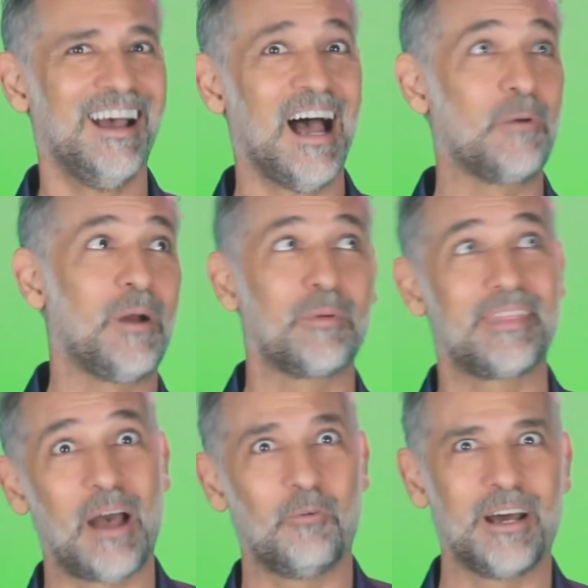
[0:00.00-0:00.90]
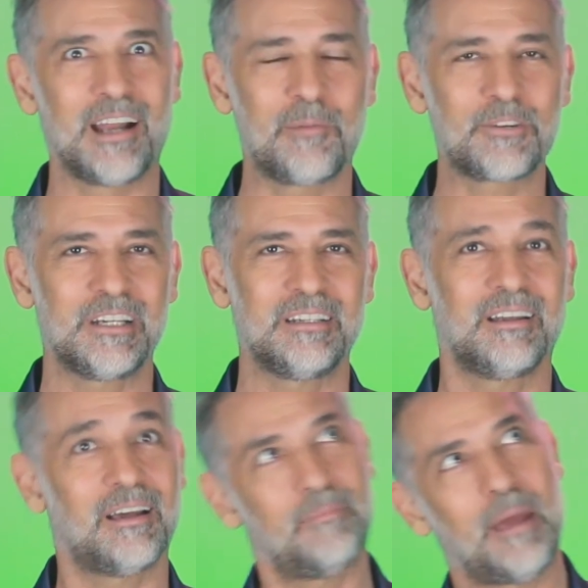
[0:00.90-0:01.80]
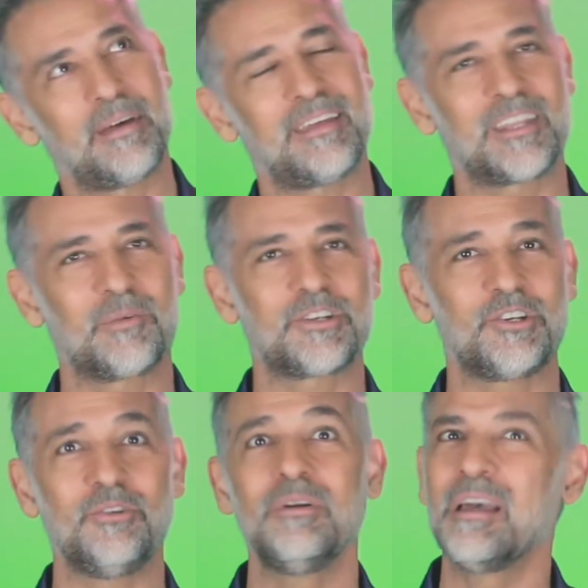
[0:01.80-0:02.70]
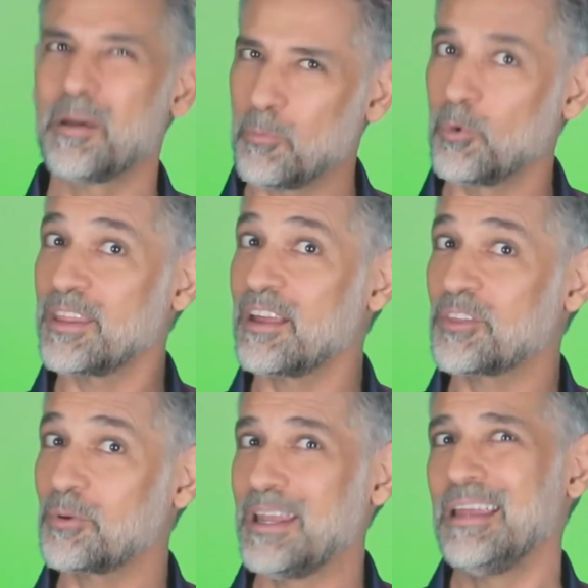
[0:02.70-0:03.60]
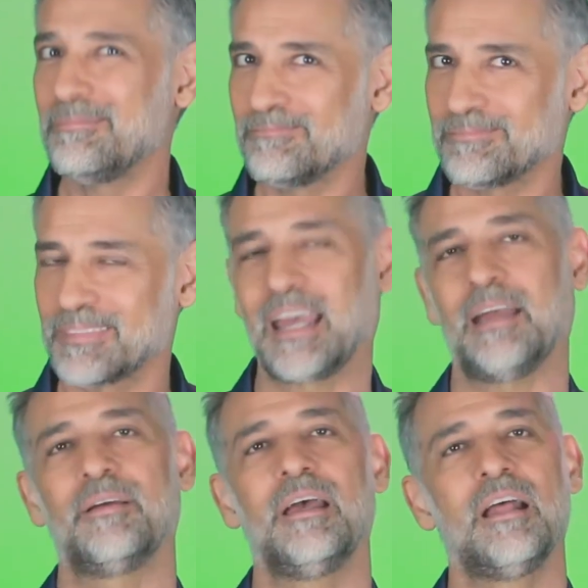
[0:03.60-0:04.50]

I went with that one option. Maybe I thought there were two. Were there three? Okay.